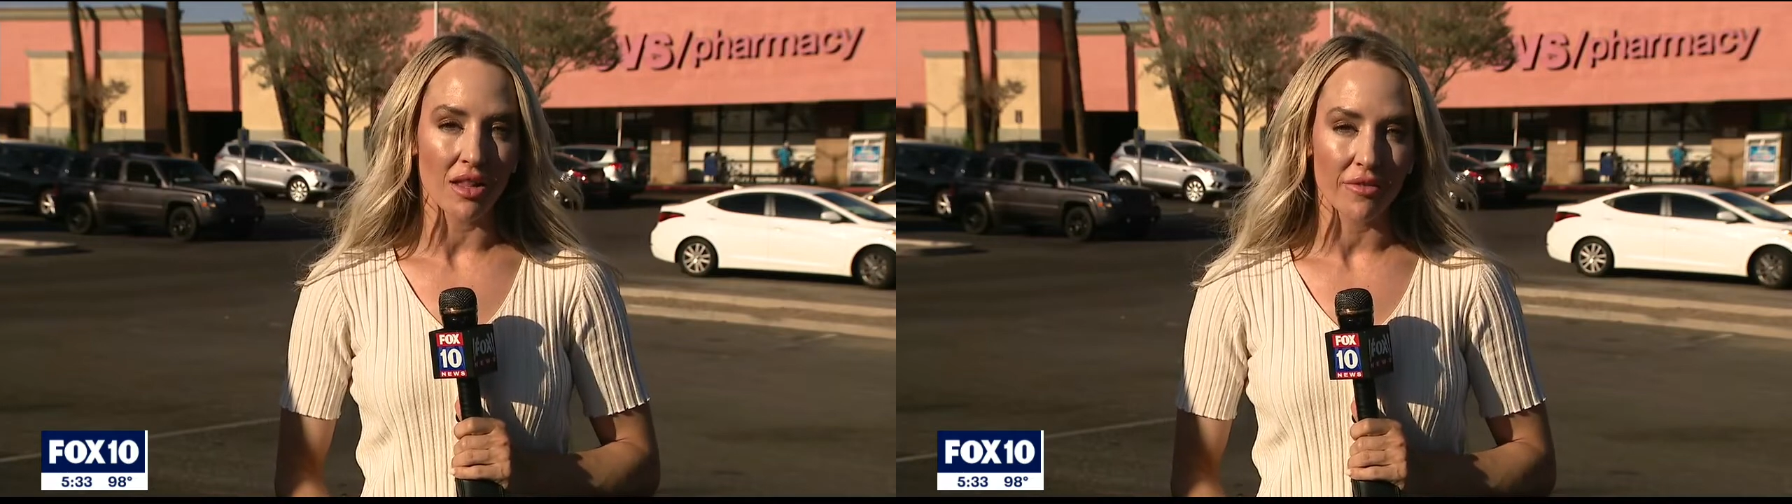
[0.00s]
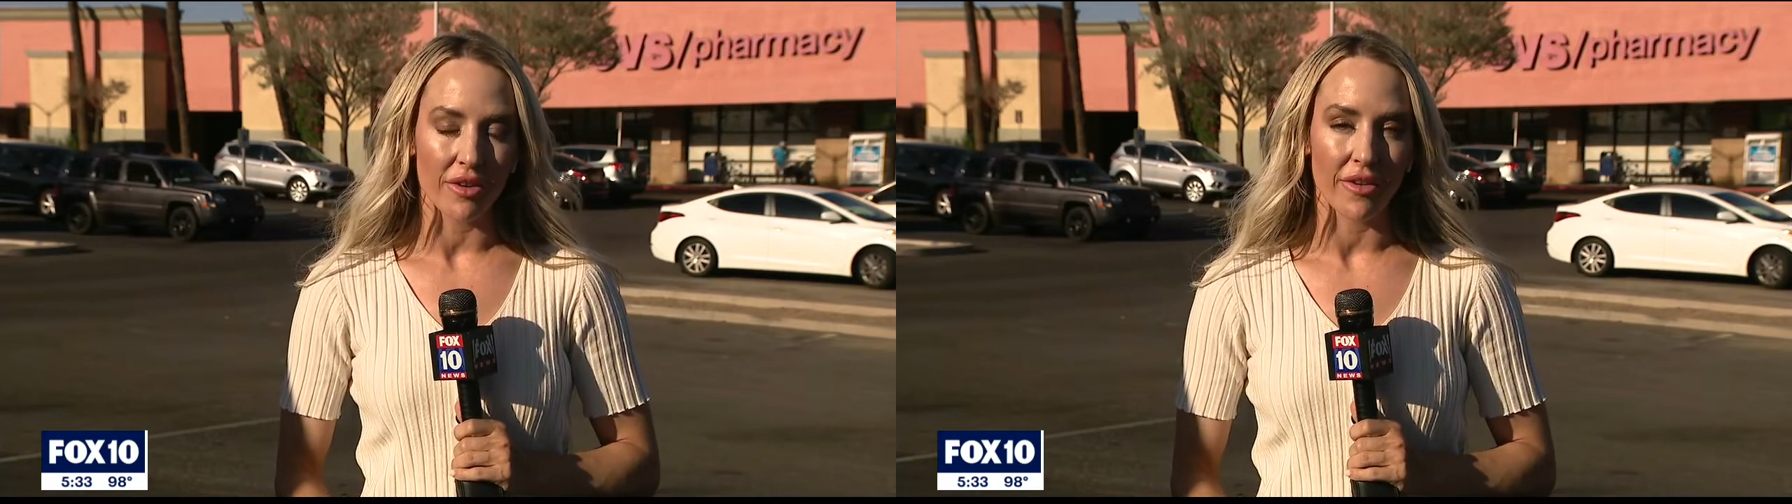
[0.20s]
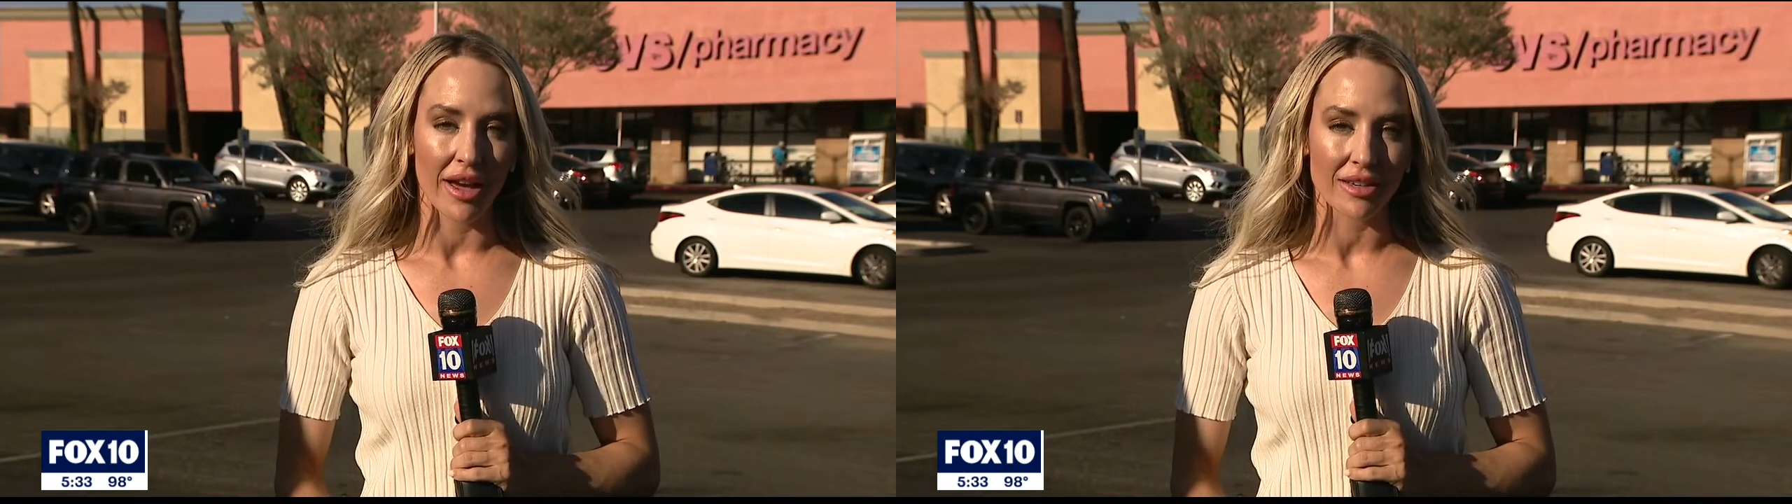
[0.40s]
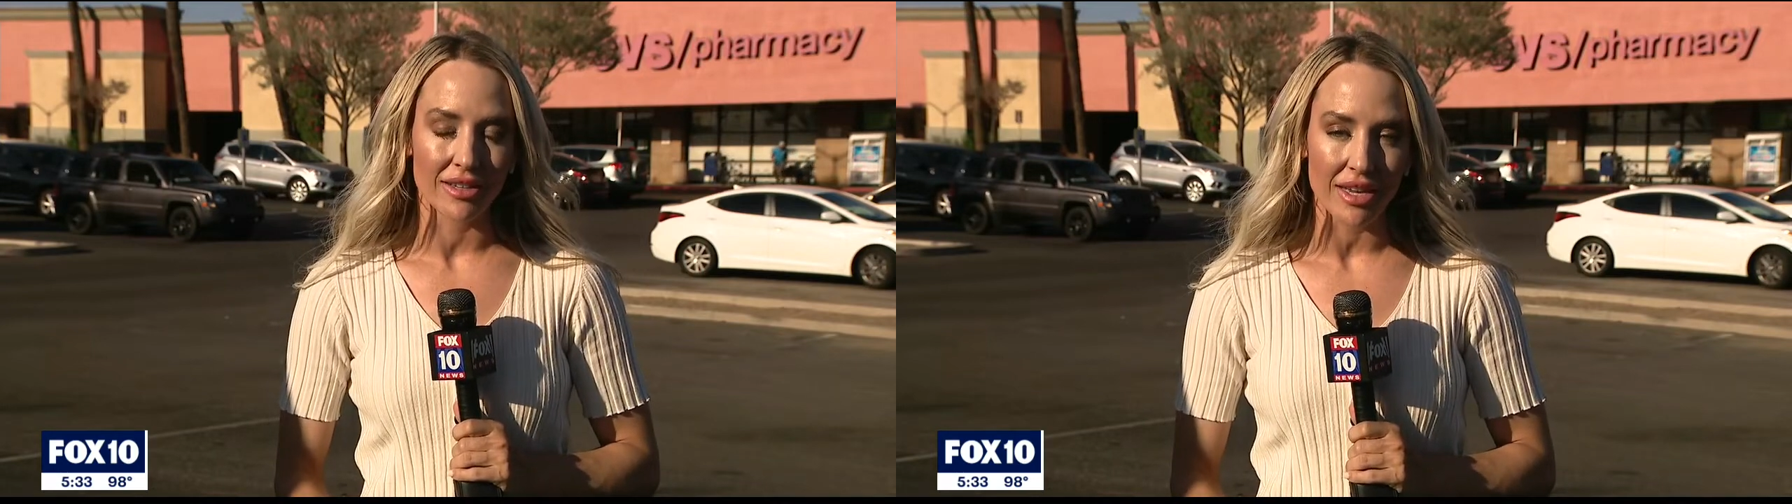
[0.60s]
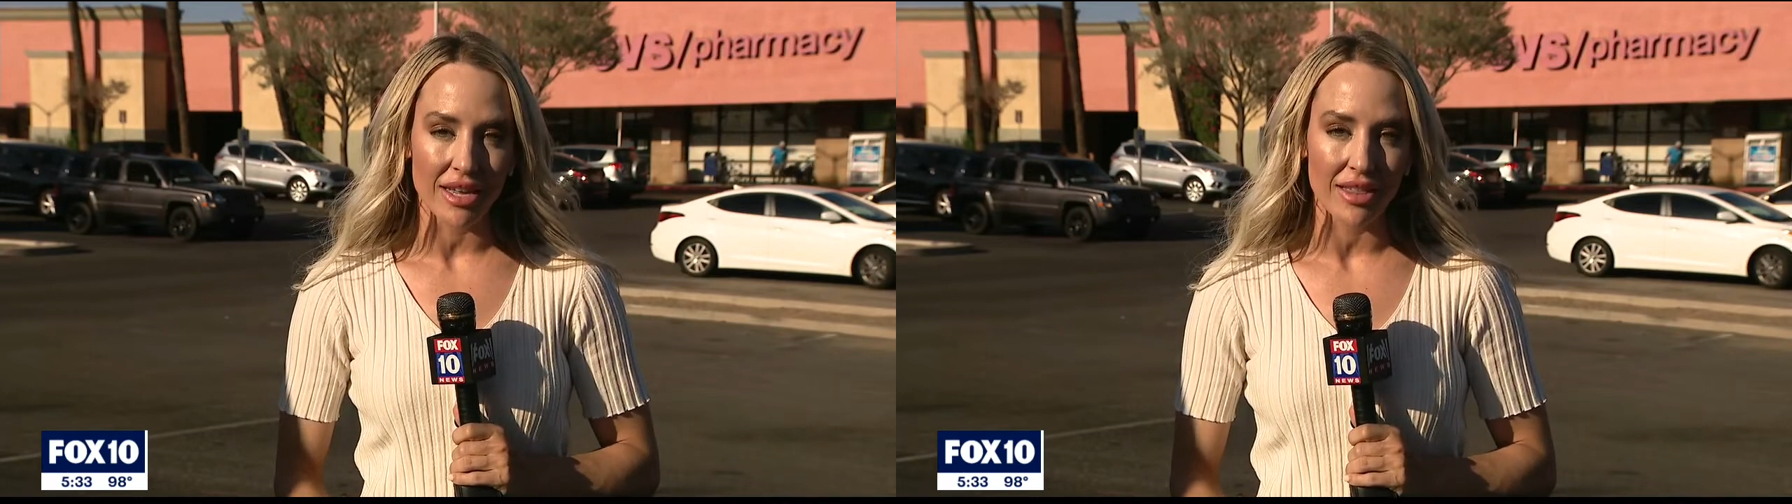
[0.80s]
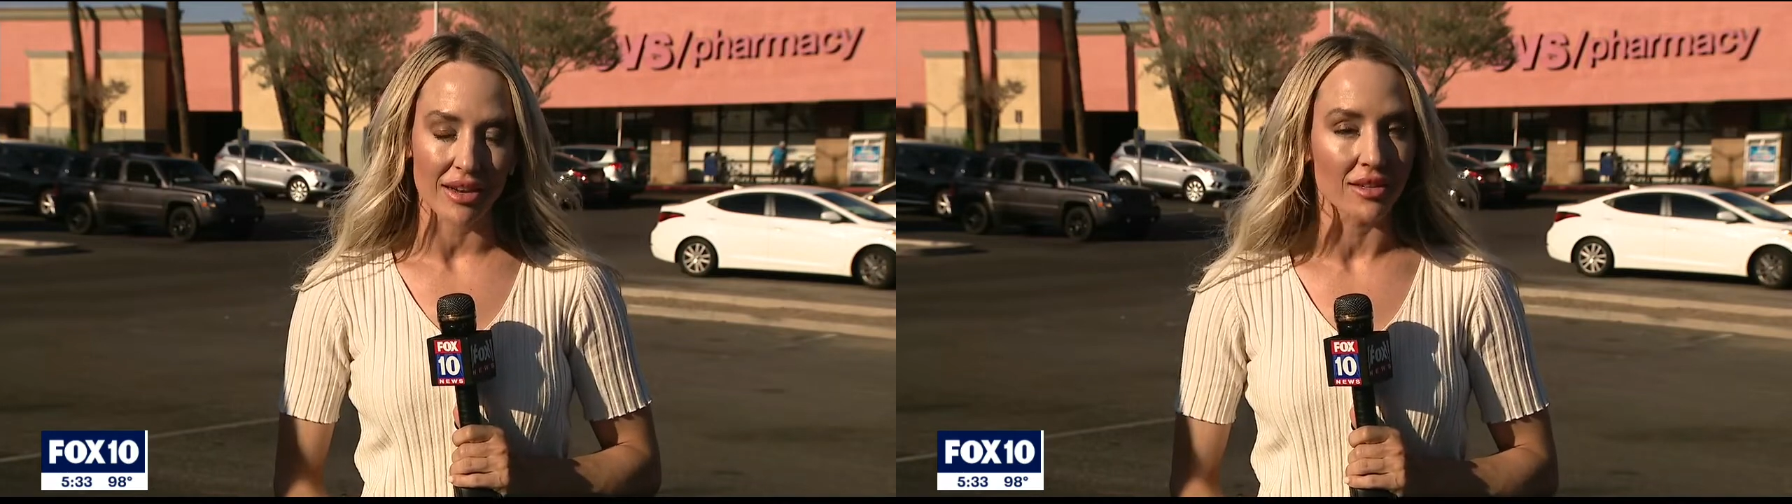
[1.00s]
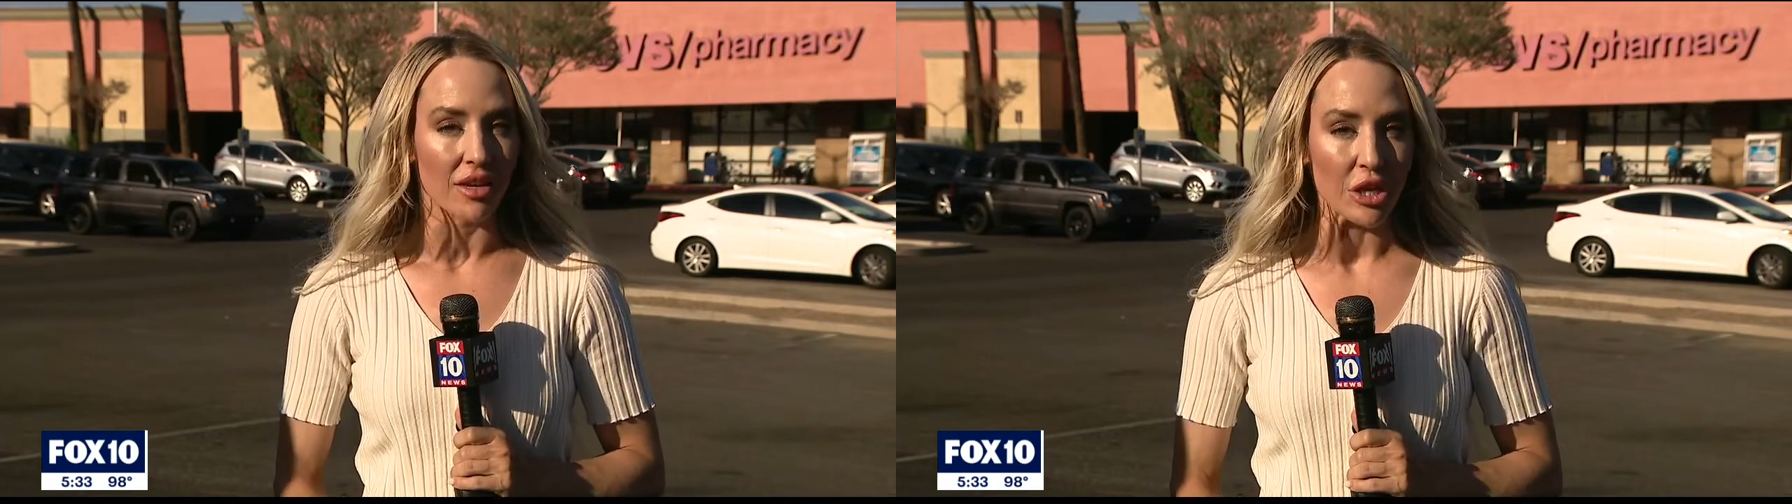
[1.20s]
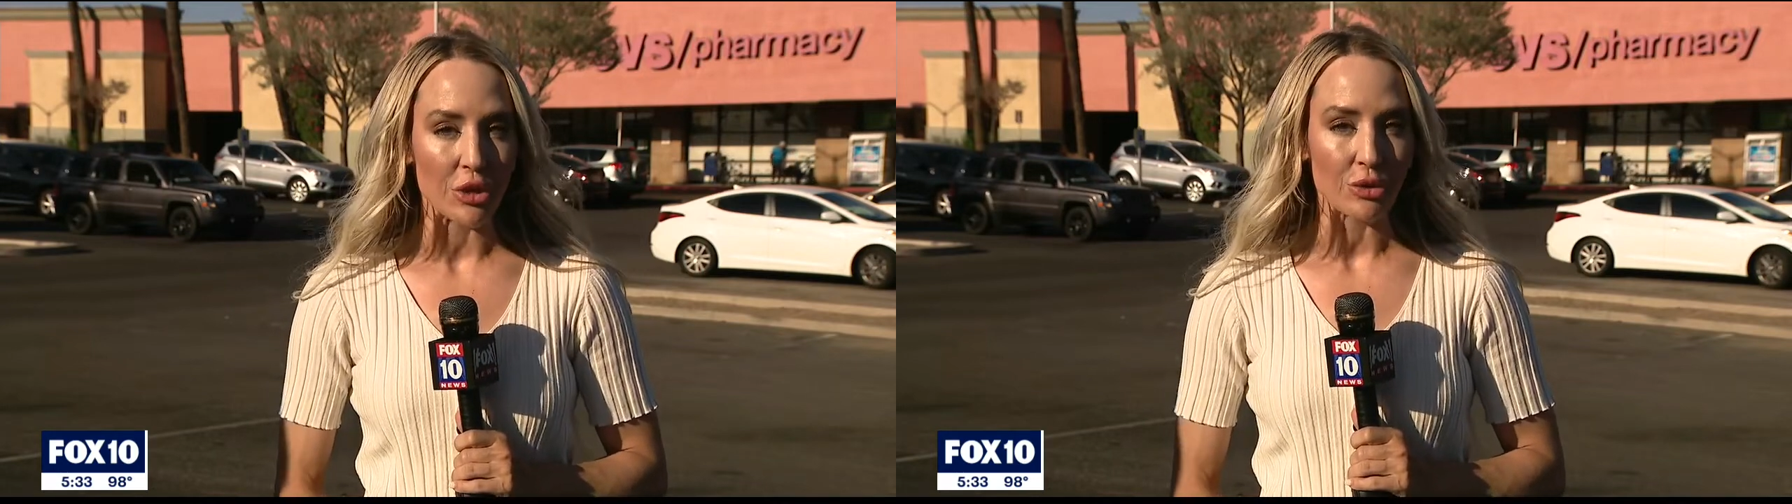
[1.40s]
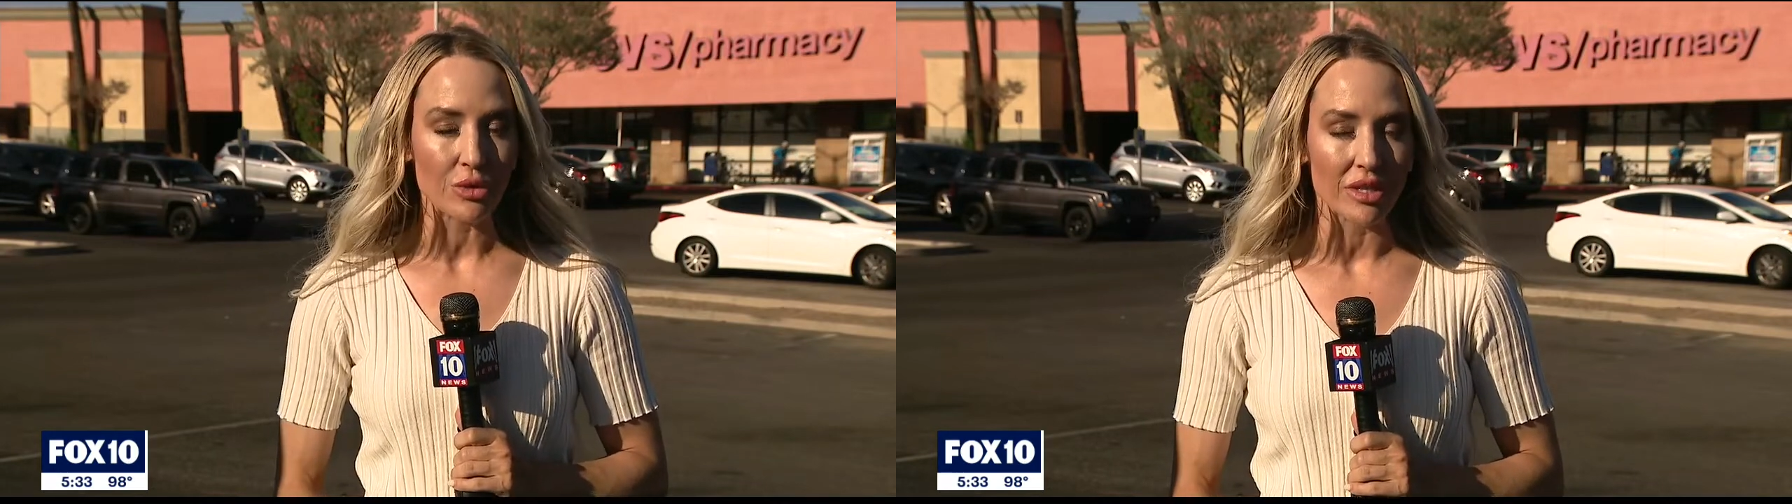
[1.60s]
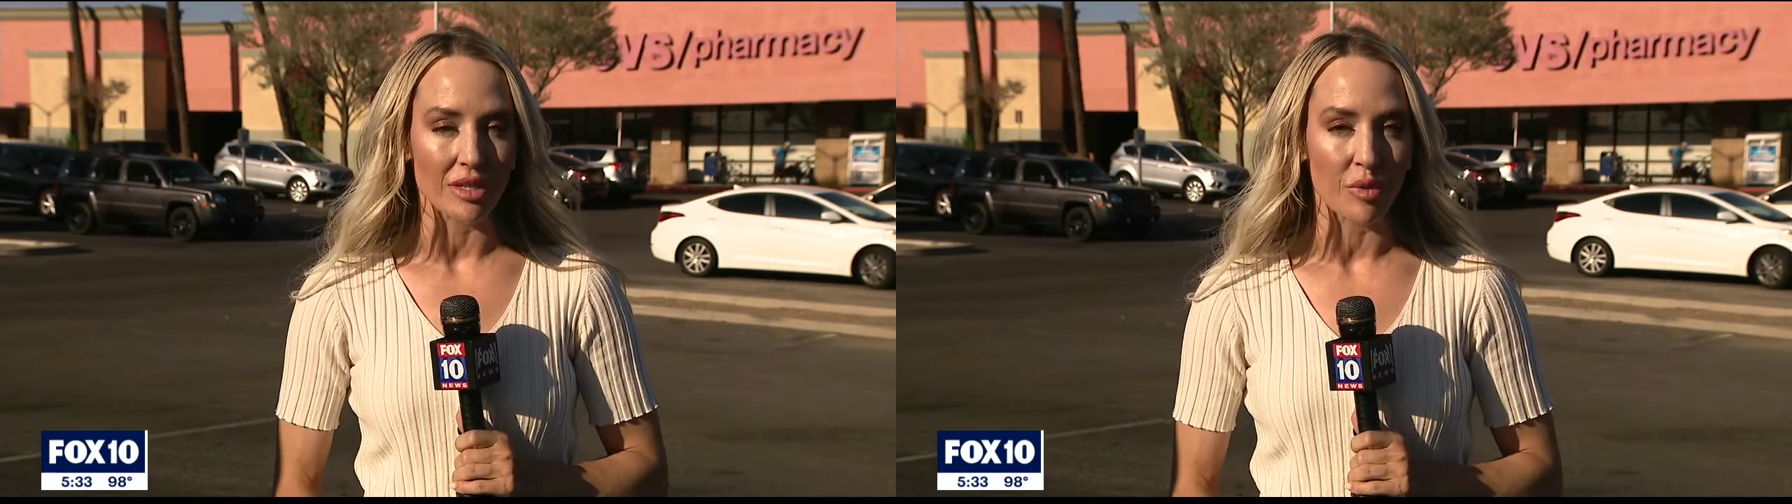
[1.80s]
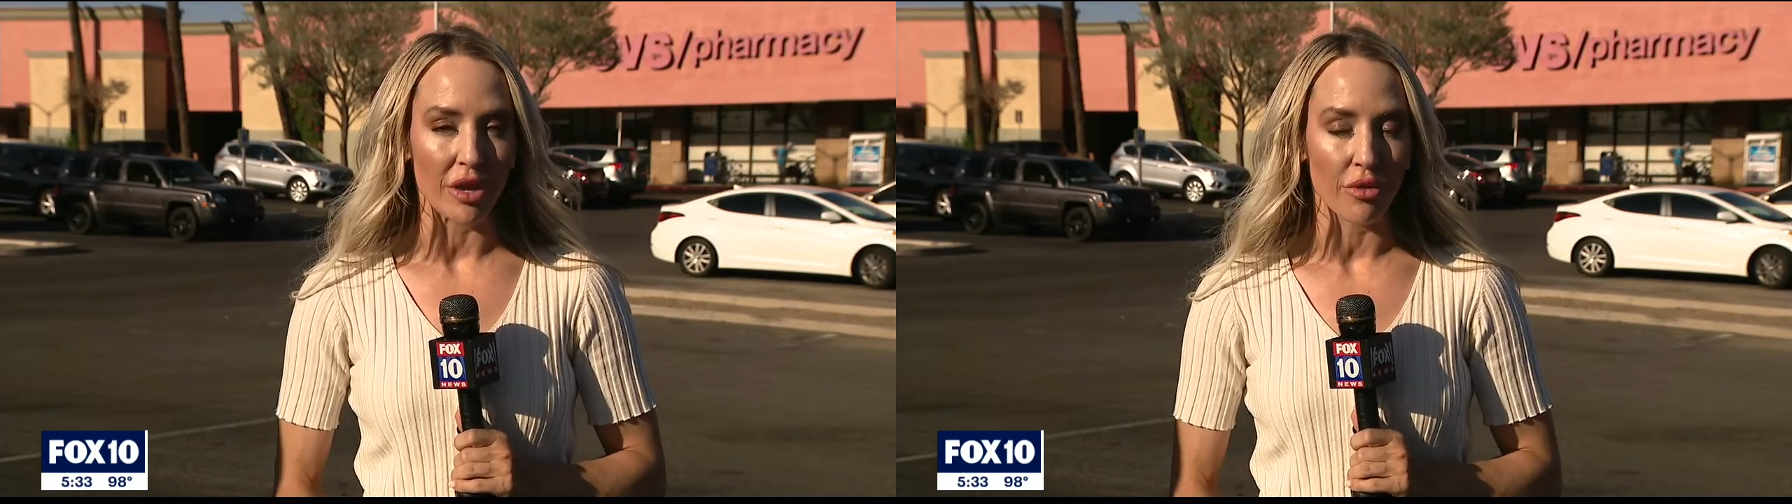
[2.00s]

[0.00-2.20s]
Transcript: of the vaccine that is unused is being